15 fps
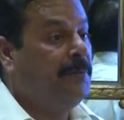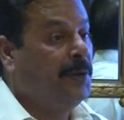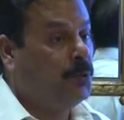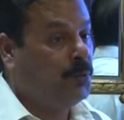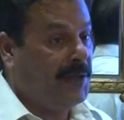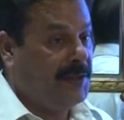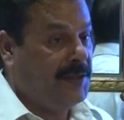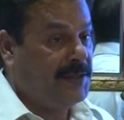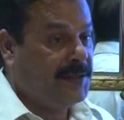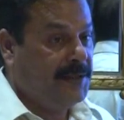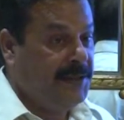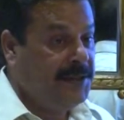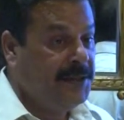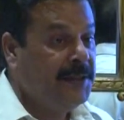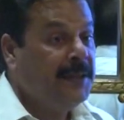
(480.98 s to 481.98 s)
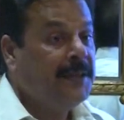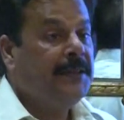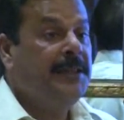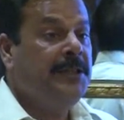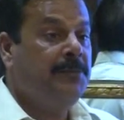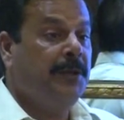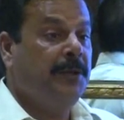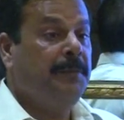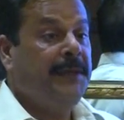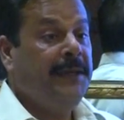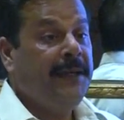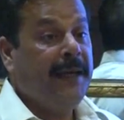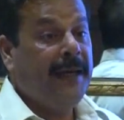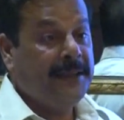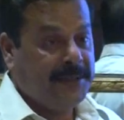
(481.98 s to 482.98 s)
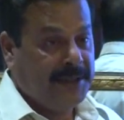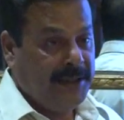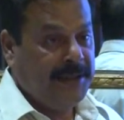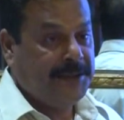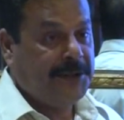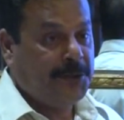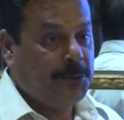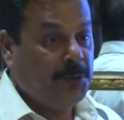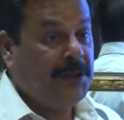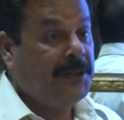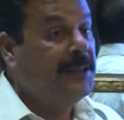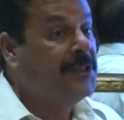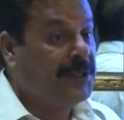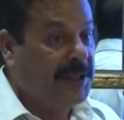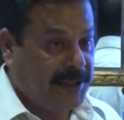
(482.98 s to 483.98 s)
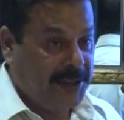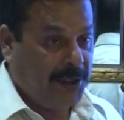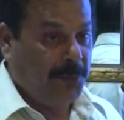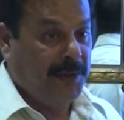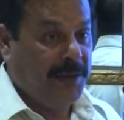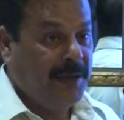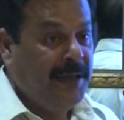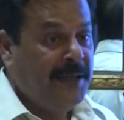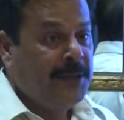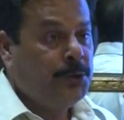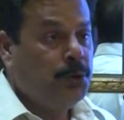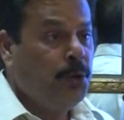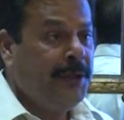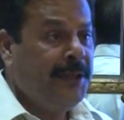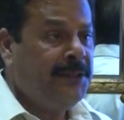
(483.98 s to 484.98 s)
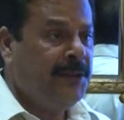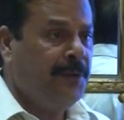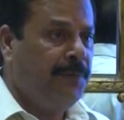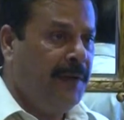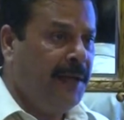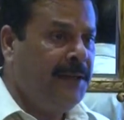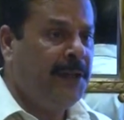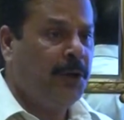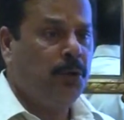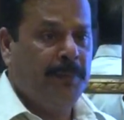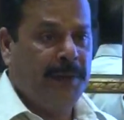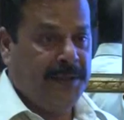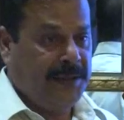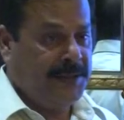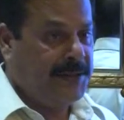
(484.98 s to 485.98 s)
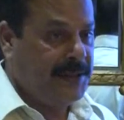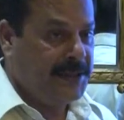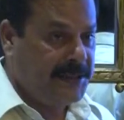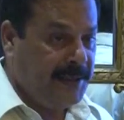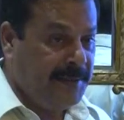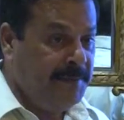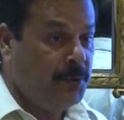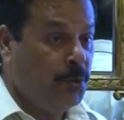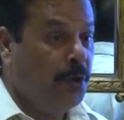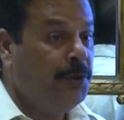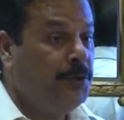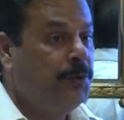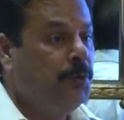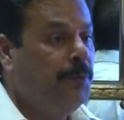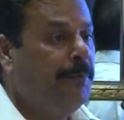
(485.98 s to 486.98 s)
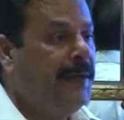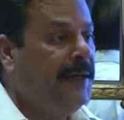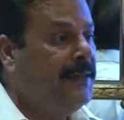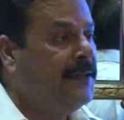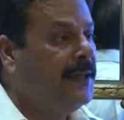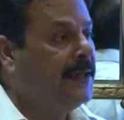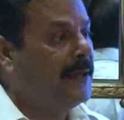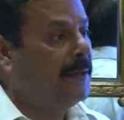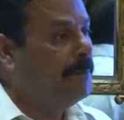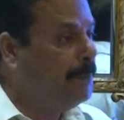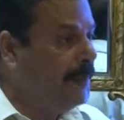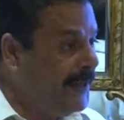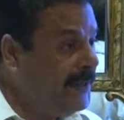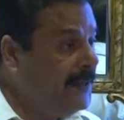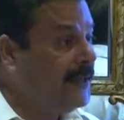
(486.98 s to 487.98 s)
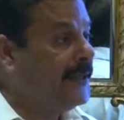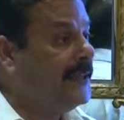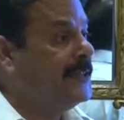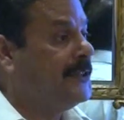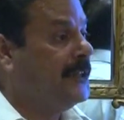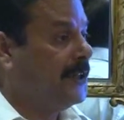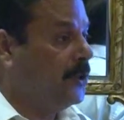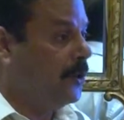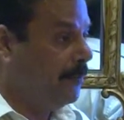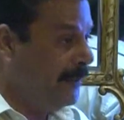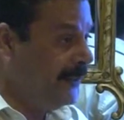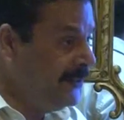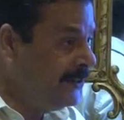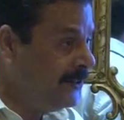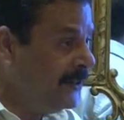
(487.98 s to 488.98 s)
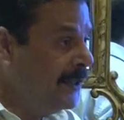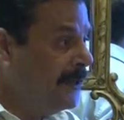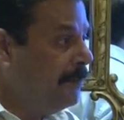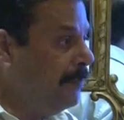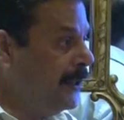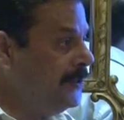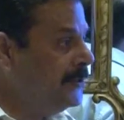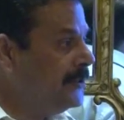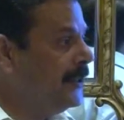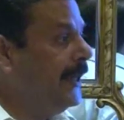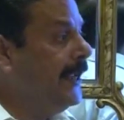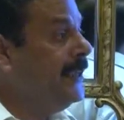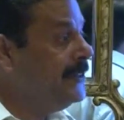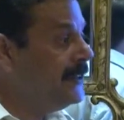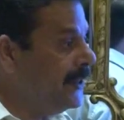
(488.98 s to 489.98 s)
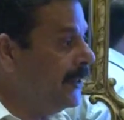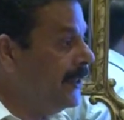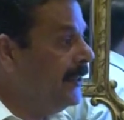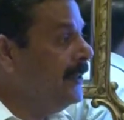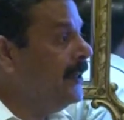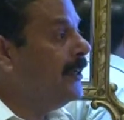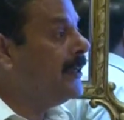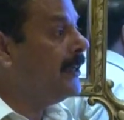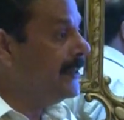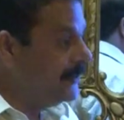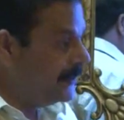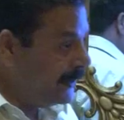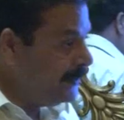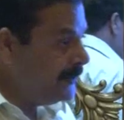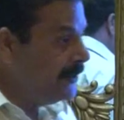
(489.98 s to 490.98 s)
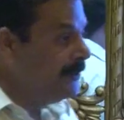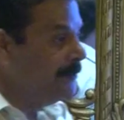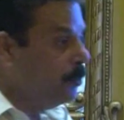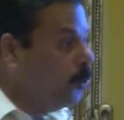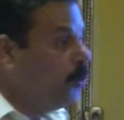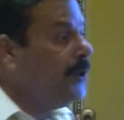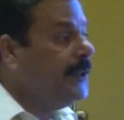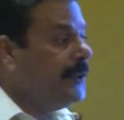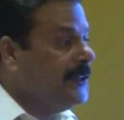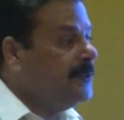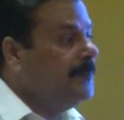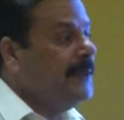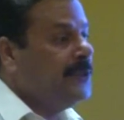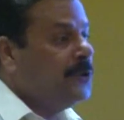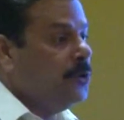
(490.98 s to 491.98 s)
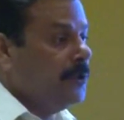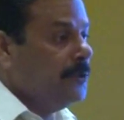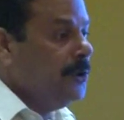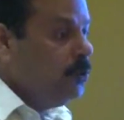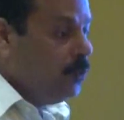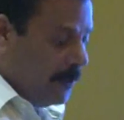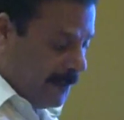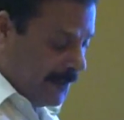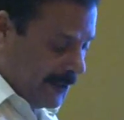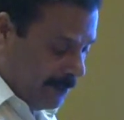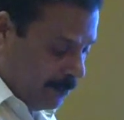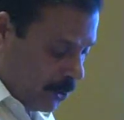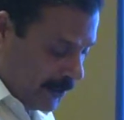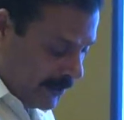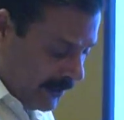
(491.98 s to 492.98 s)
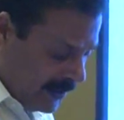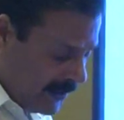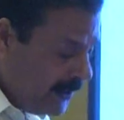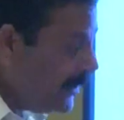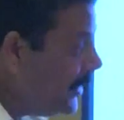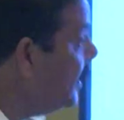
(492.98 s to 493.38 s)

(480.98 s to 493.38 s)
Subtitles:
able to address it, this will be escalated to the district level. So it's a well-documented system, not to make the complaint against the government, but raise their concerns, and more it is based on the cooperative model.